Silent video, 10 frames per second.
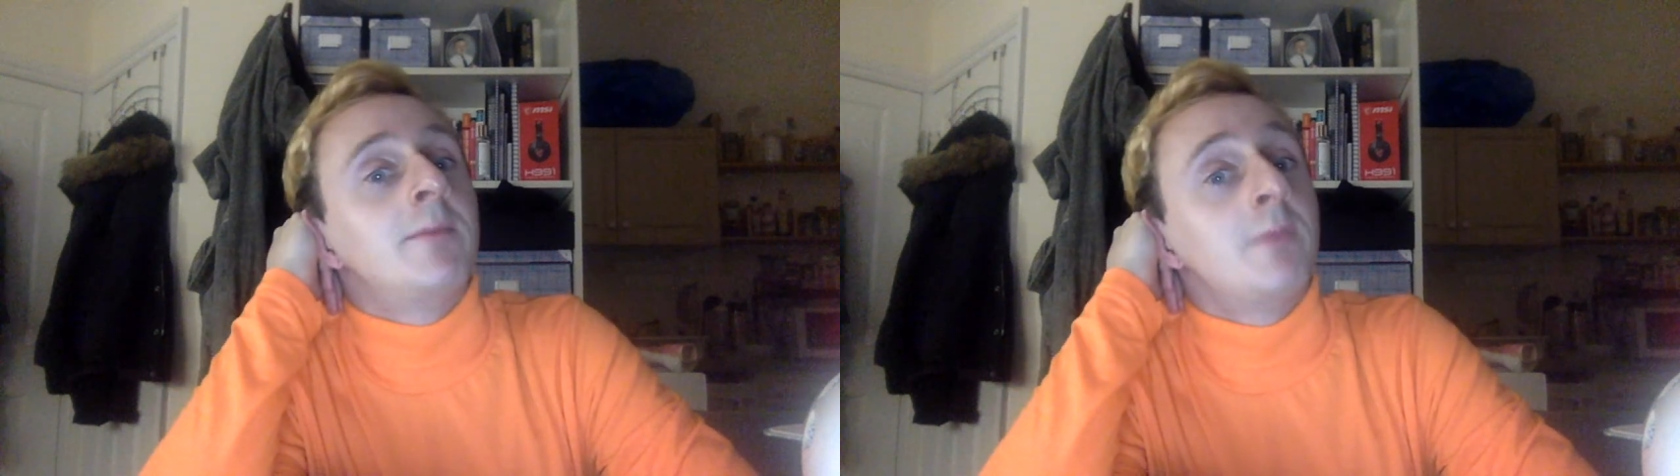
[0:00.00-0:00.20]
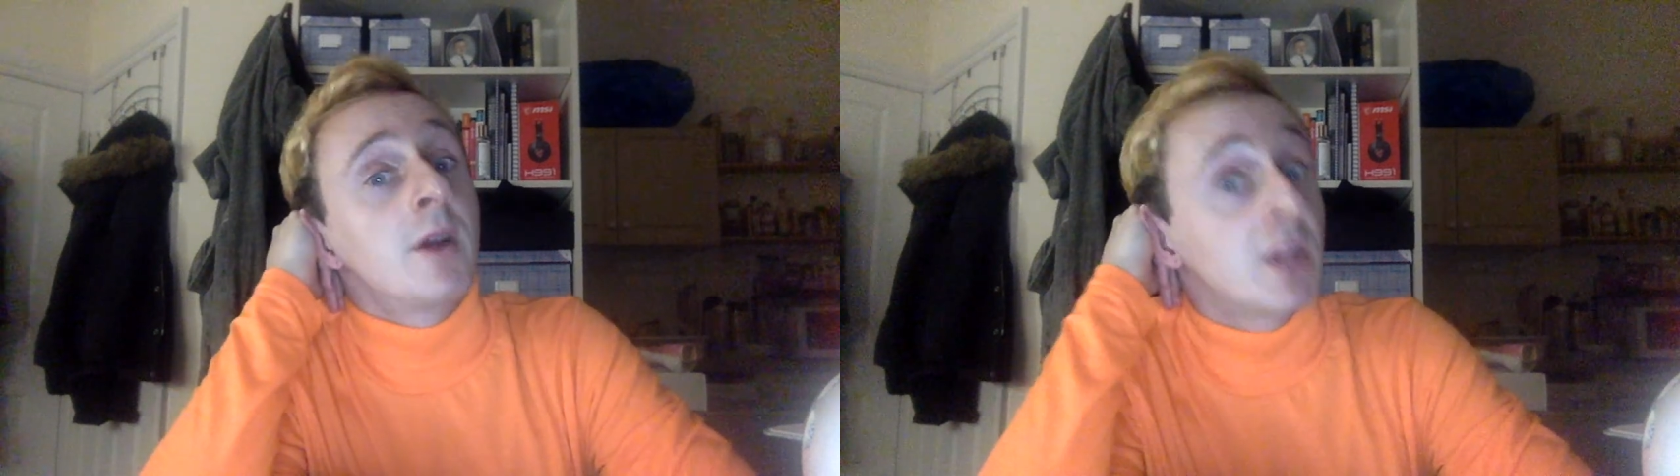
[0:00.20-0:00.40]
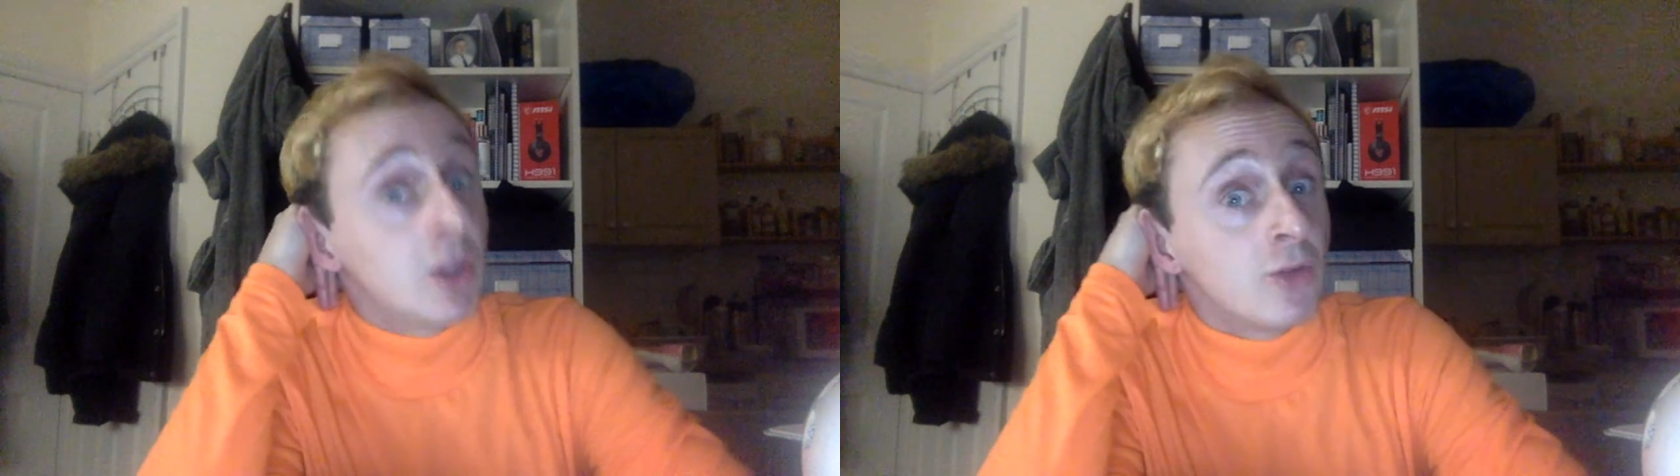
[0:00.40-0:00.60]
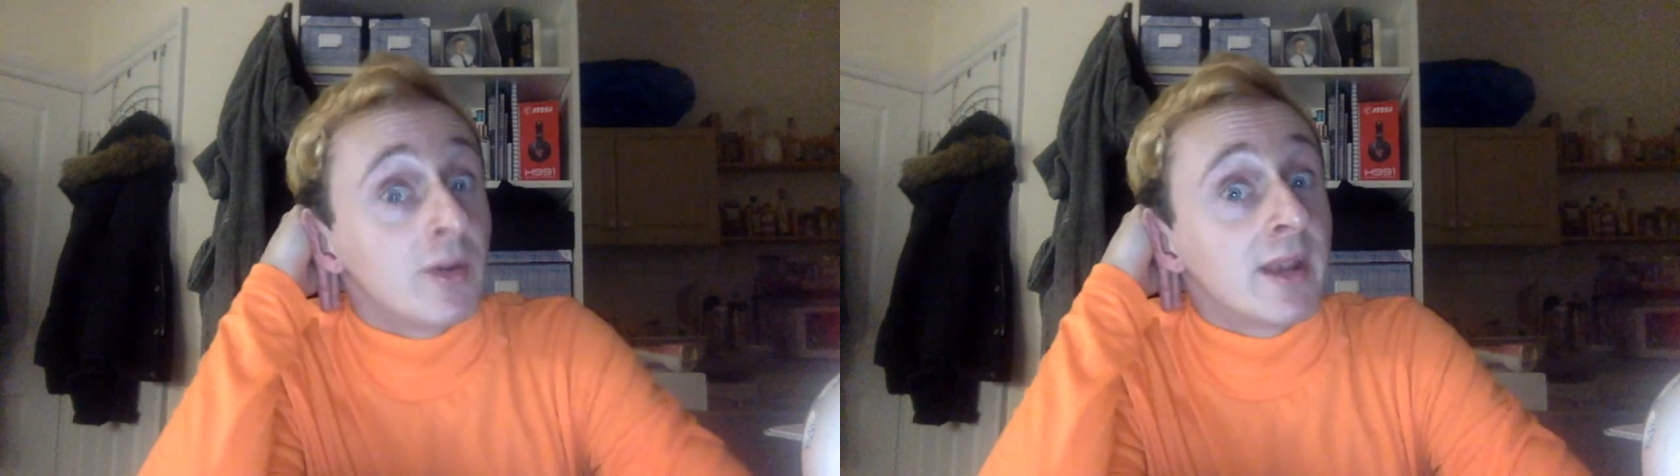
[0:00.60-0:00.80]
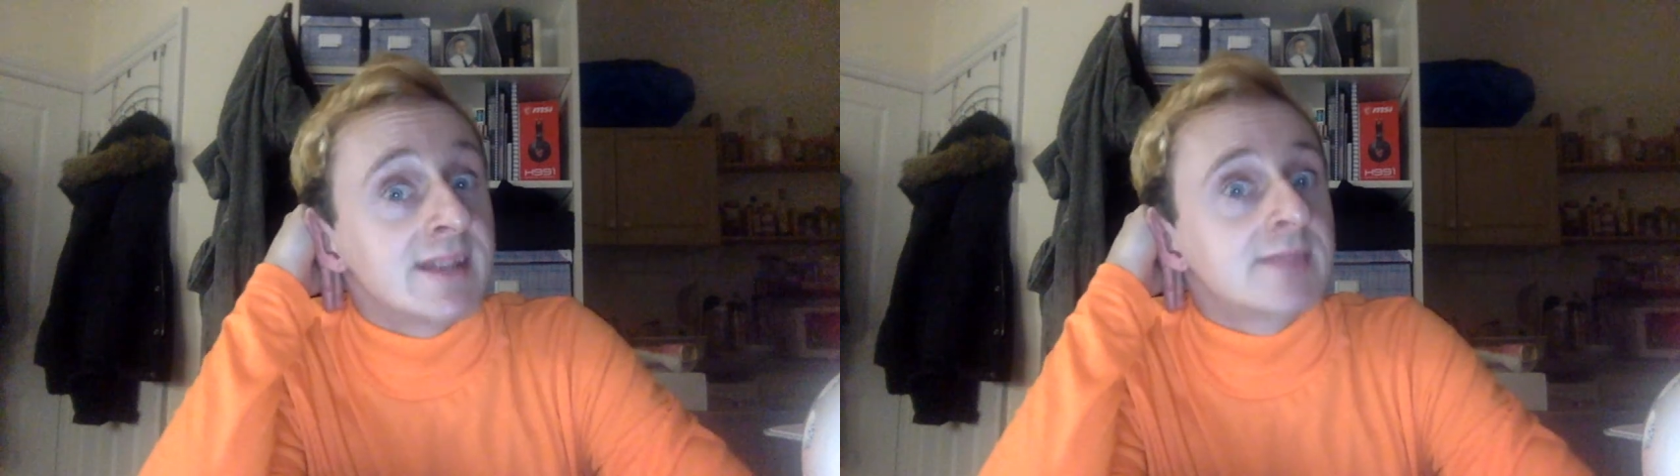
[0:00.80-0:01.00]

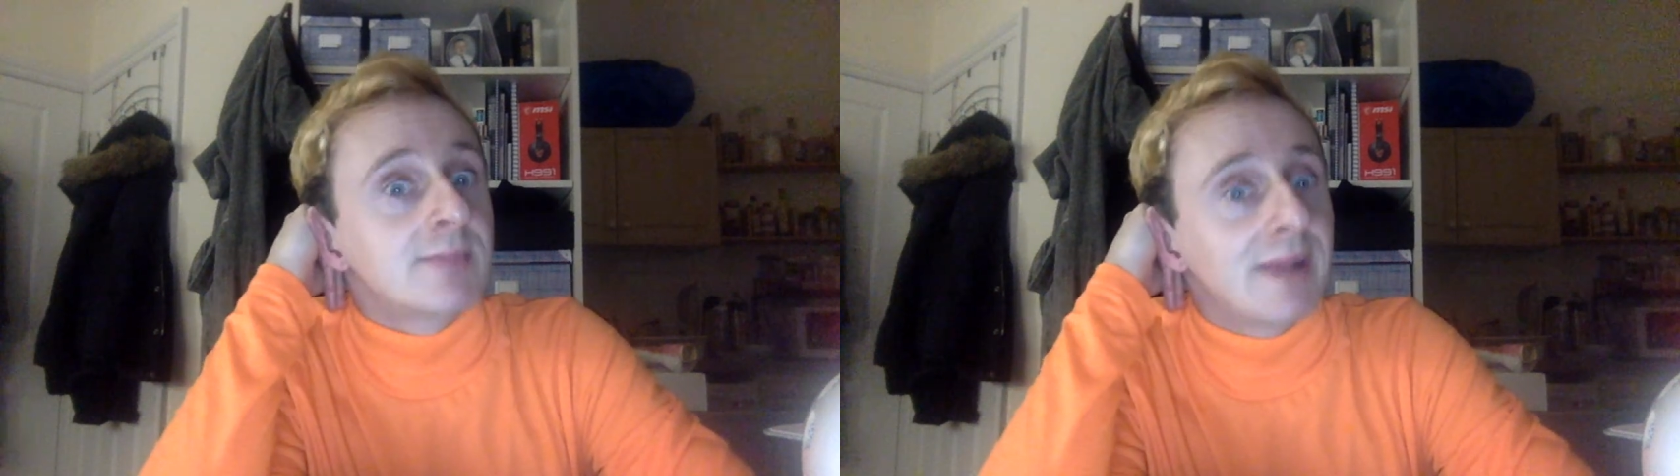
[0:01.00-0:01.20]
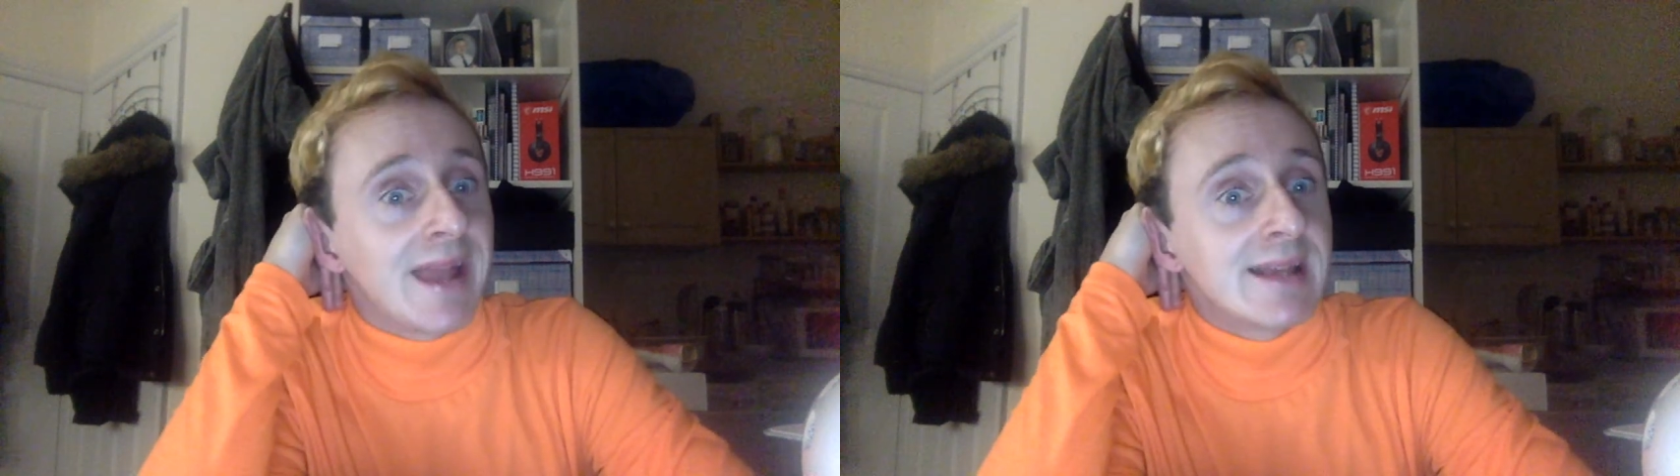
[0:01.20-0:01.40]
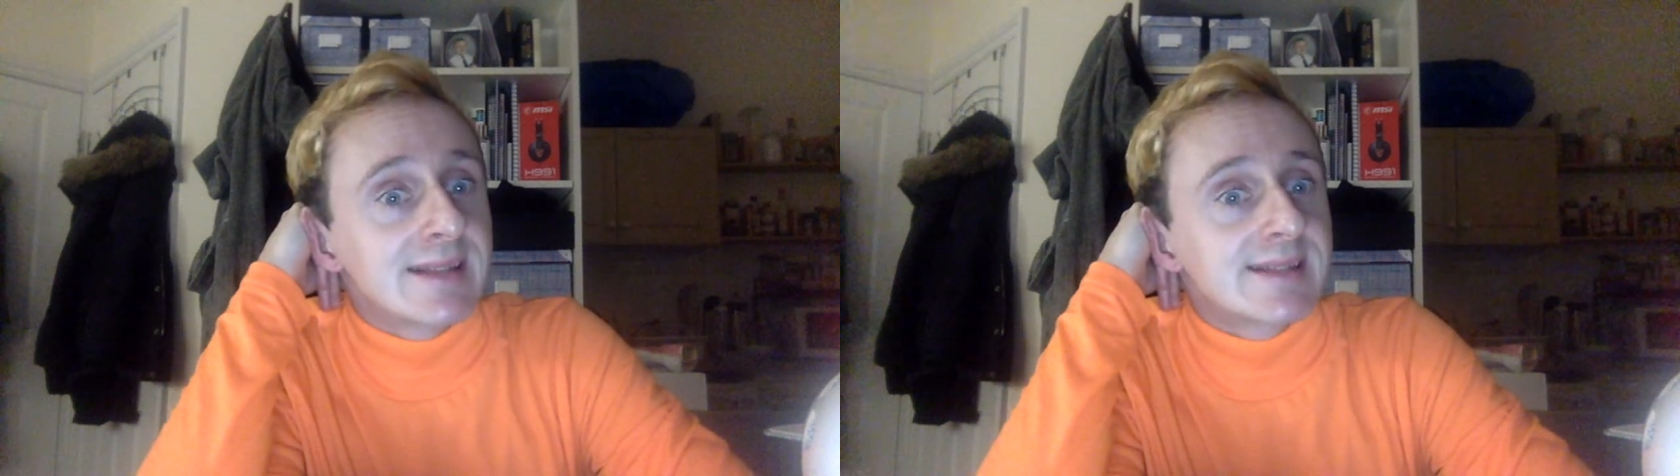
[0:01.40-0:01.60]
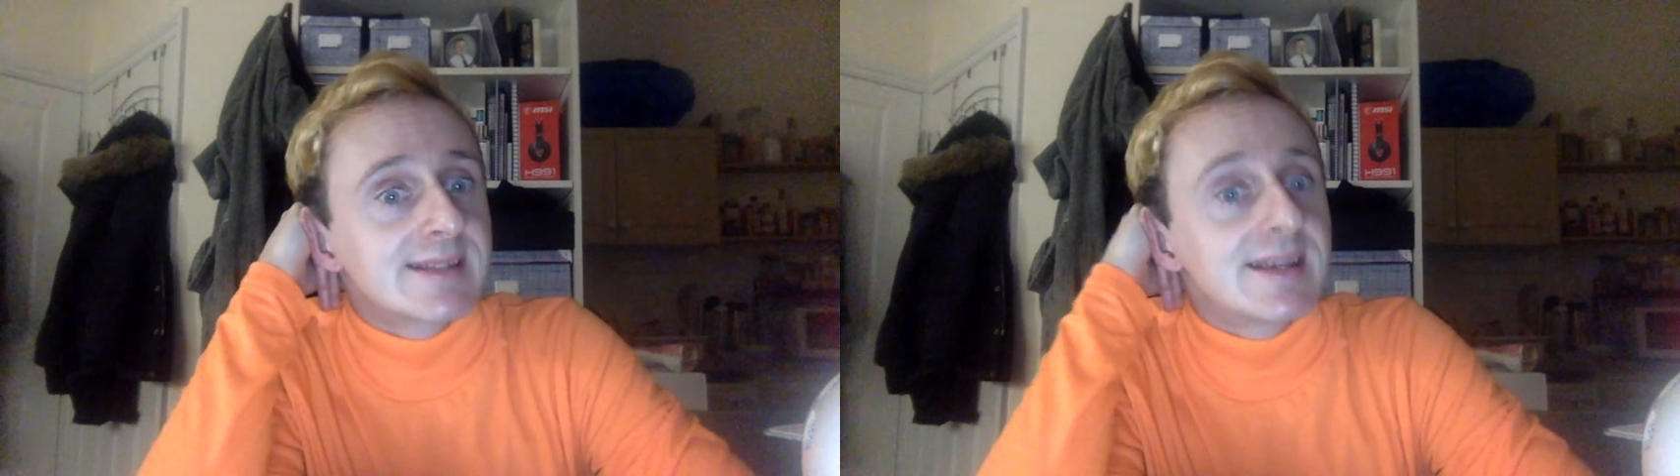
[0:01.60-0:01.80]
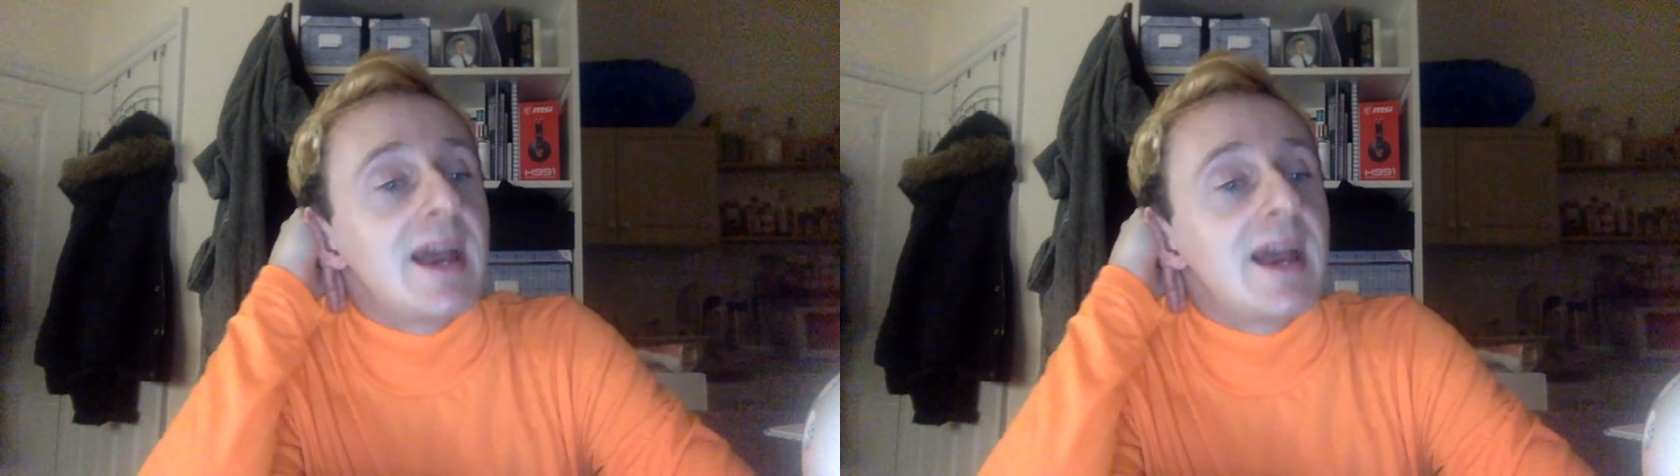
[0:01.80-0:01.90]
Mercury is placed.